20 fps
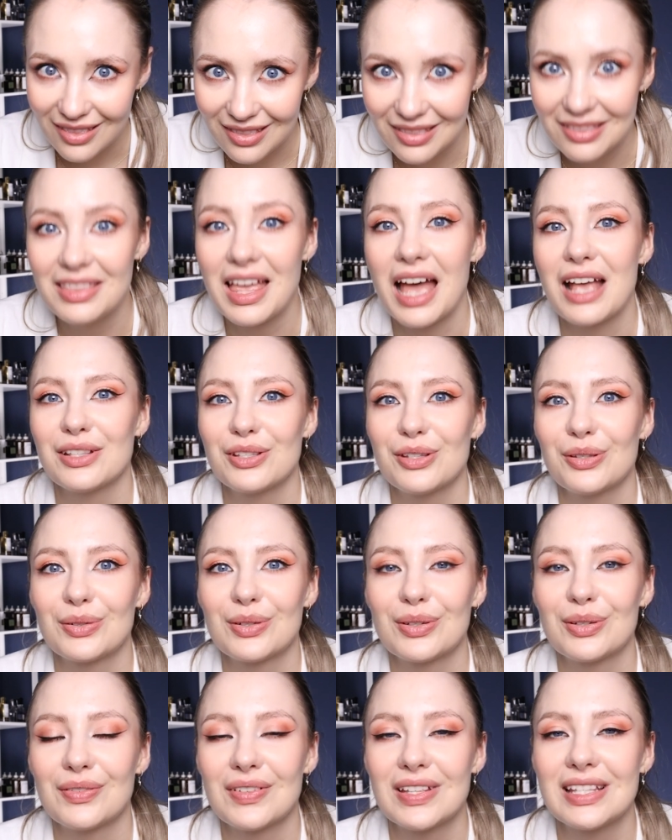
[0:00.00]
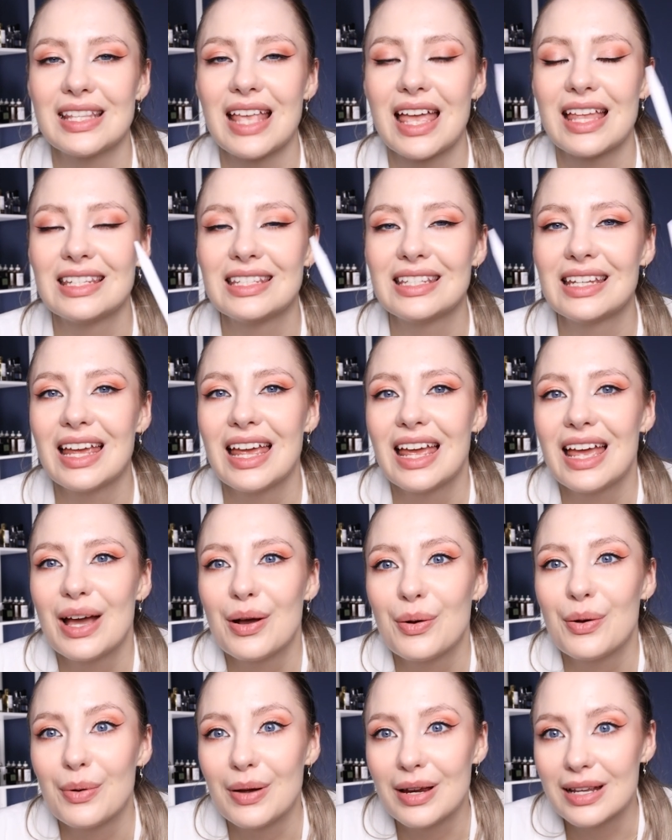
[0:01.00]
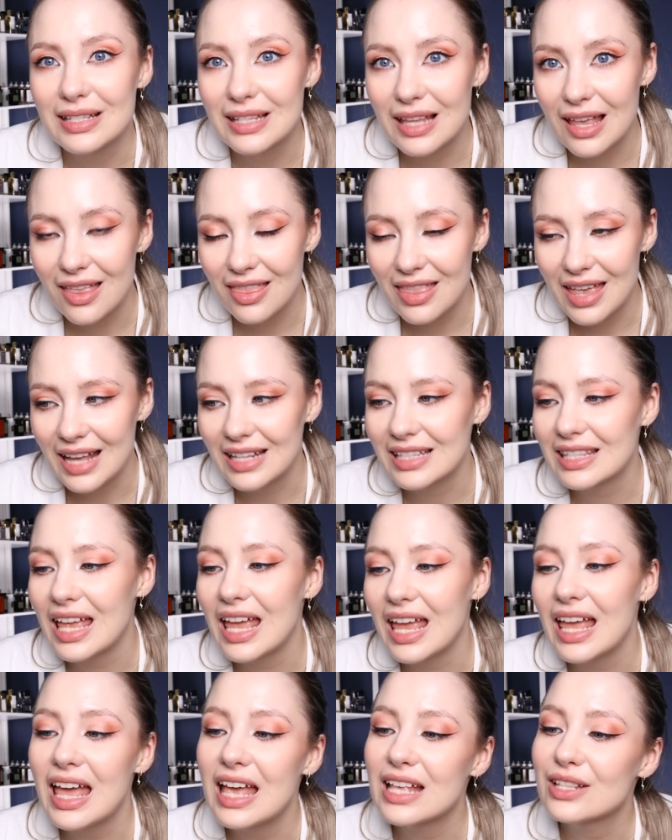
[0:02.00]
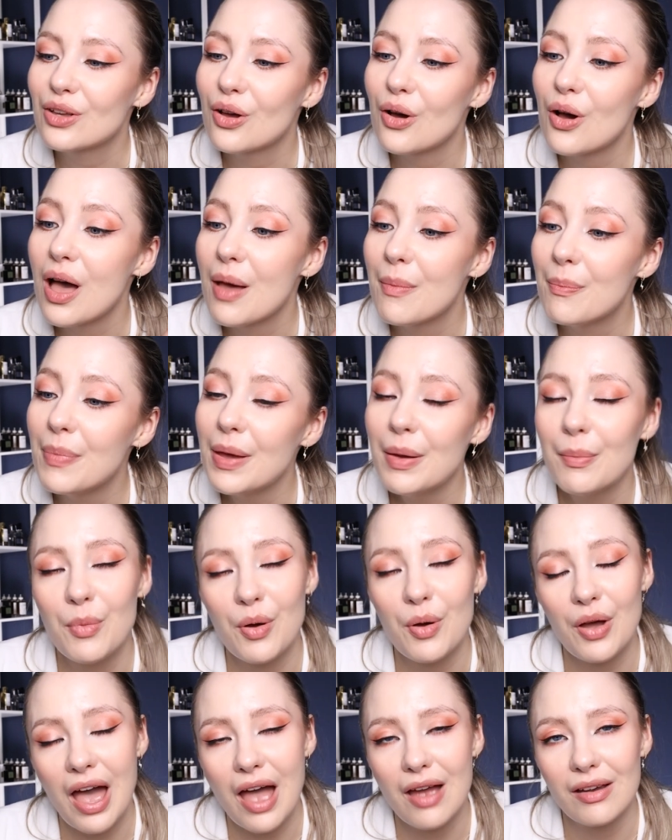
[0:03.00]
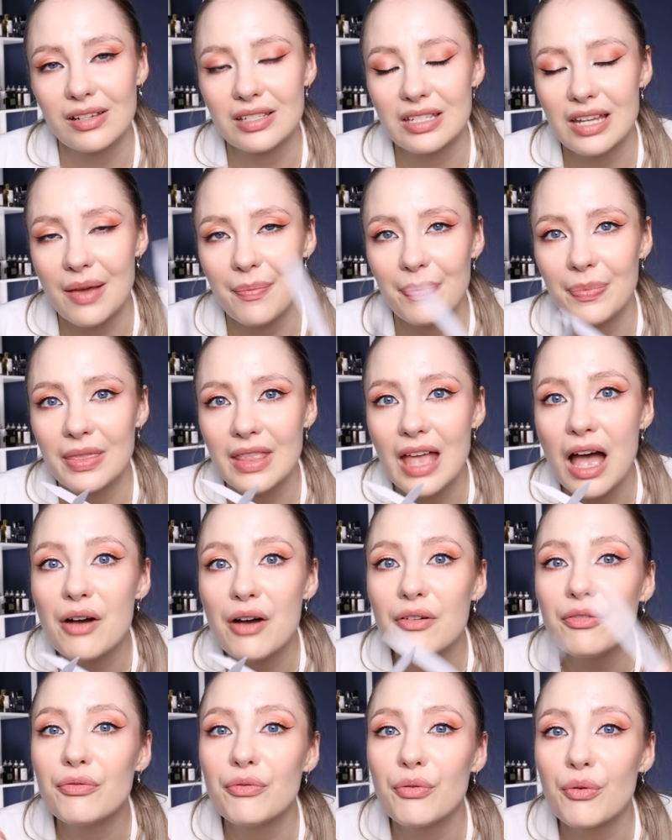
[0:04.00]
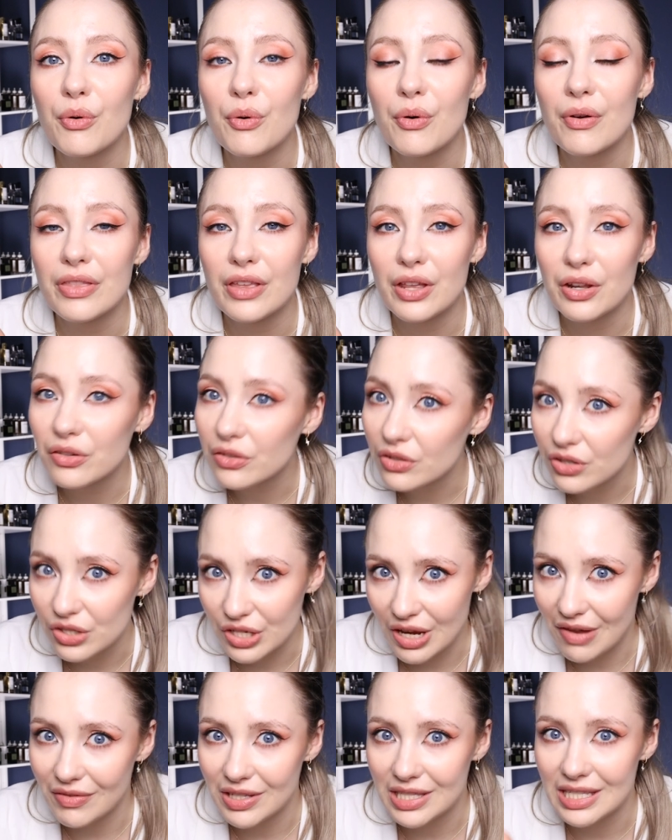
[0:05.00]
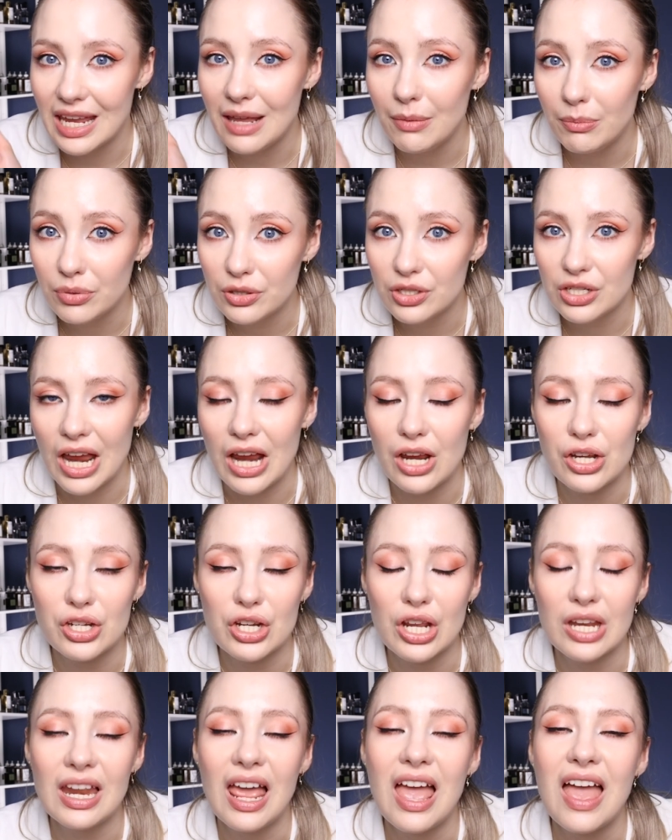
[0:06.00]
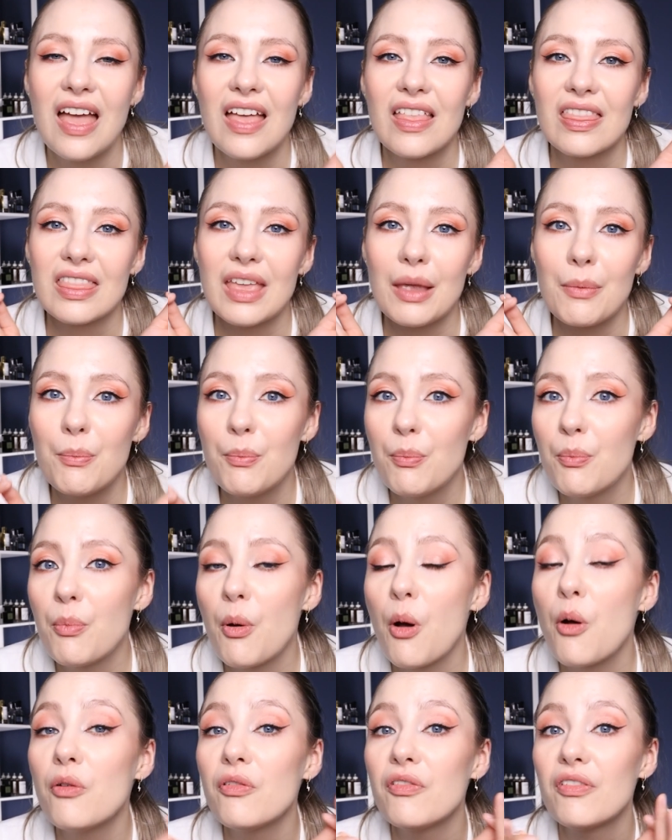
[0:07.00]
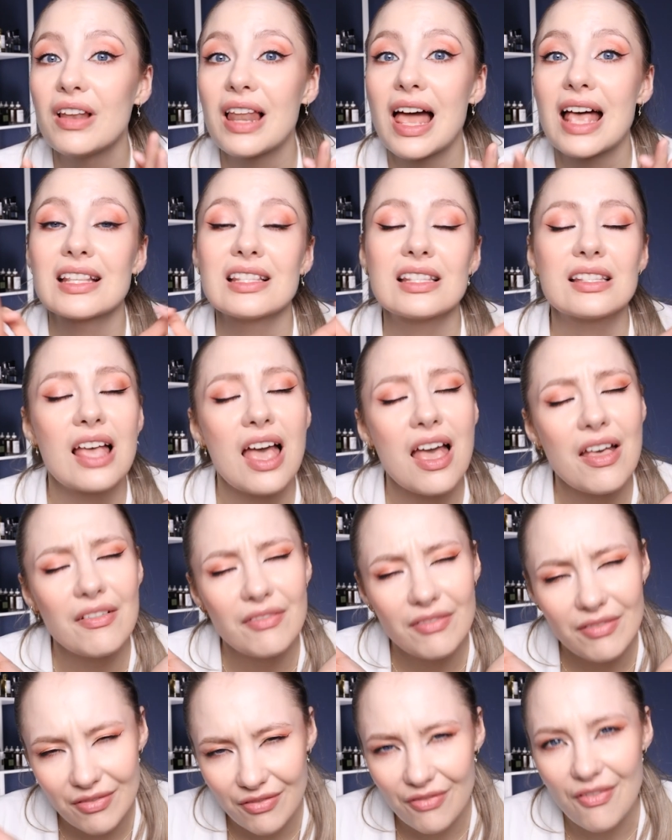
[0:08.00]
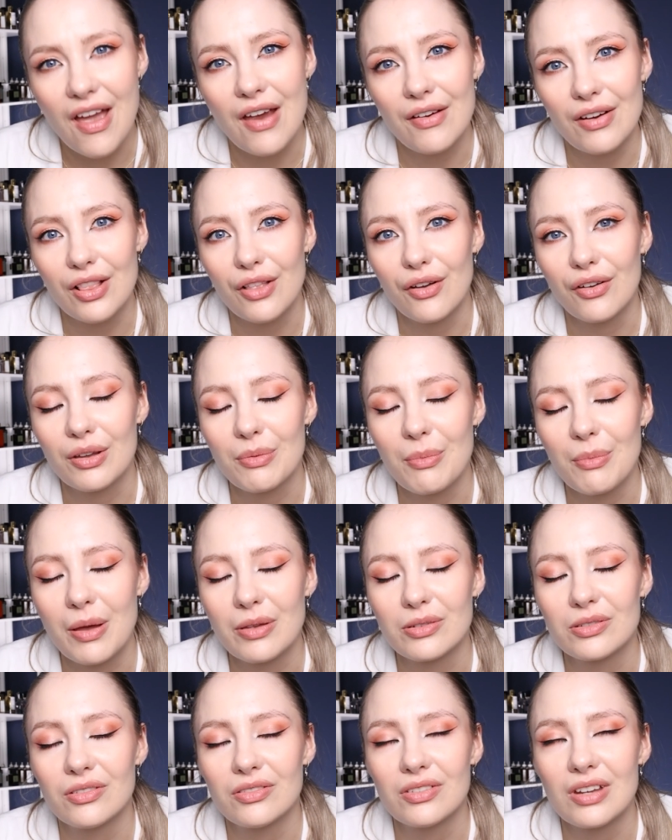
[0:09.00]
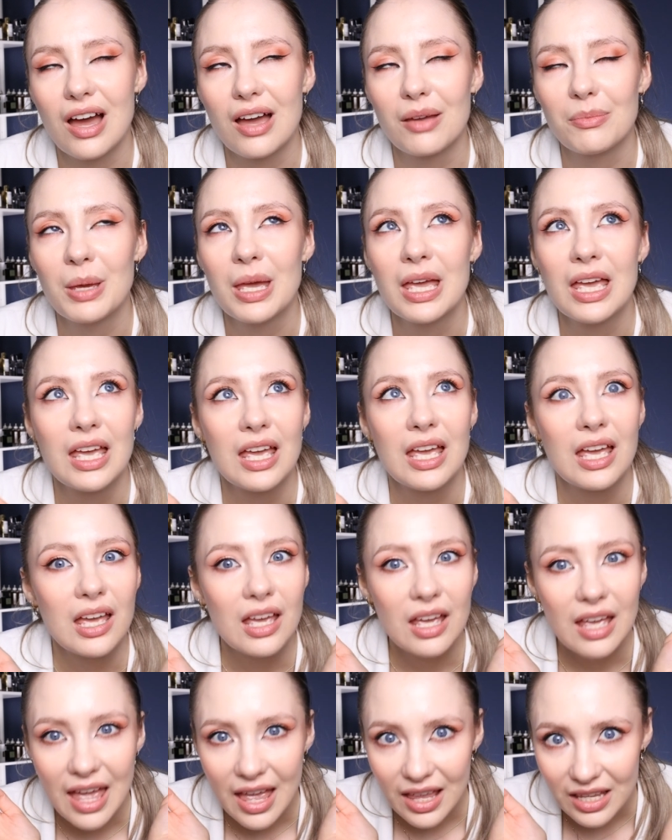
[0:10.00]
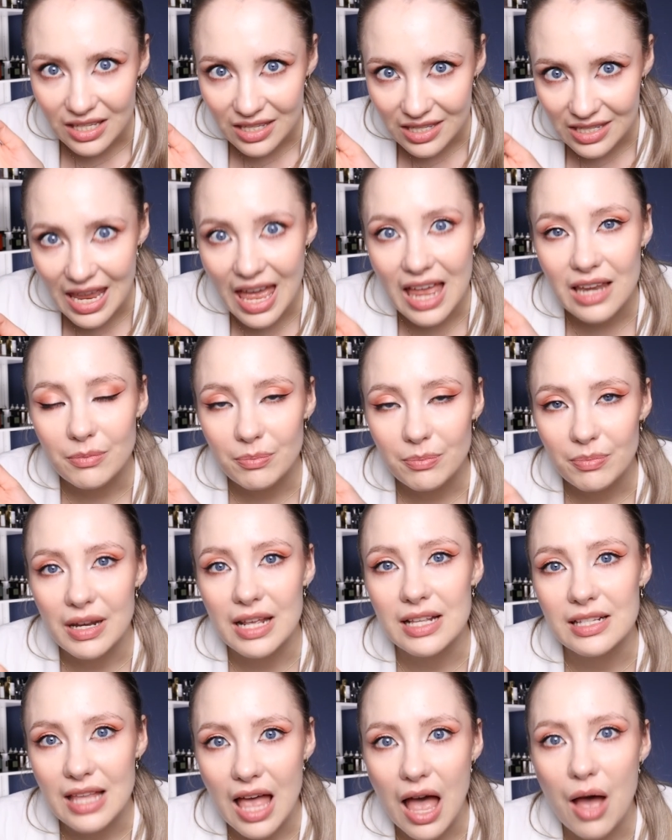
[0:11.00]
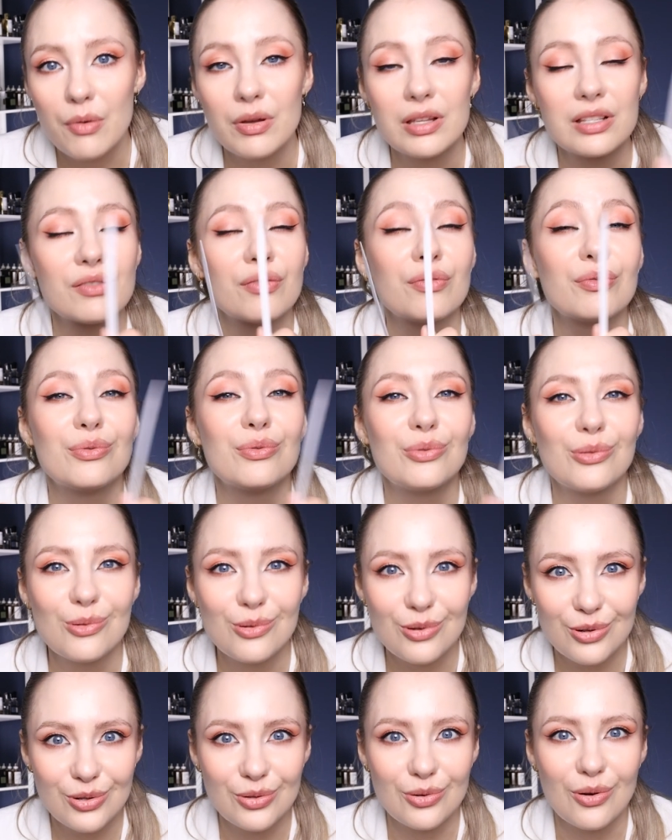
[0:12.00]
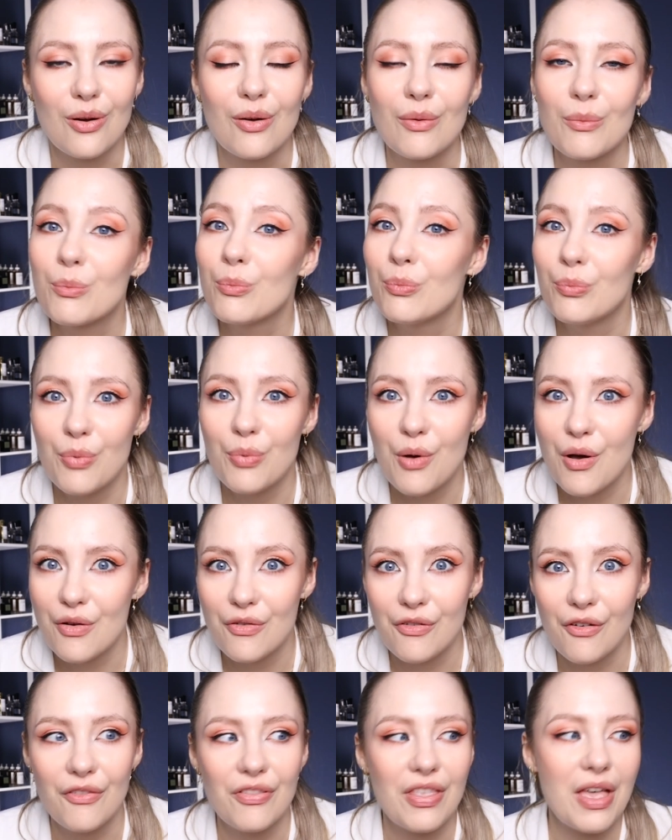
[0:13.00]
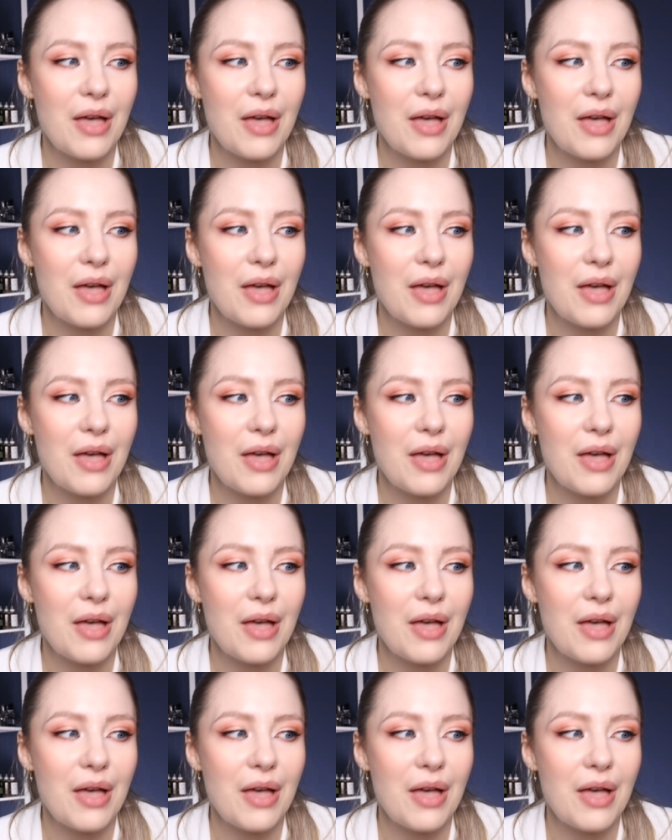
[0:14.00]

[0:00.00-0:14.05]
that sort of a scent. Whereas the Extrait has got a bit more character. Now for the longevity and protection, they both last a very long amount of time. 10+ hours for sure, both of